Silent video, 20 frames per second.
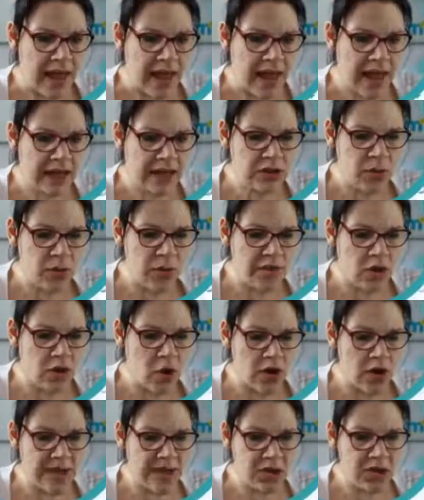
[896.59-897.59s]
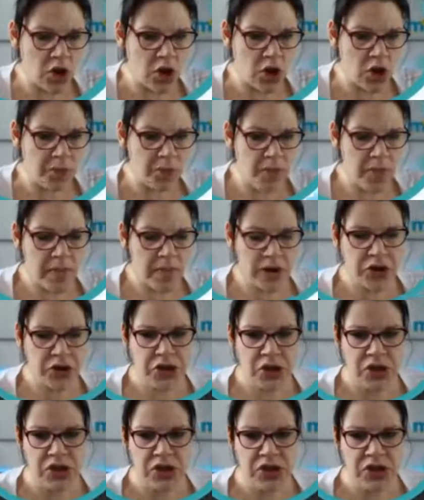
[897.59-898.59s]
and we've got external
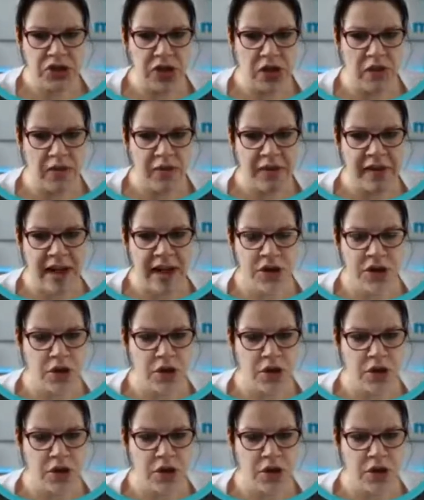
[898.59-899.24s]
promotion. So don't forget, you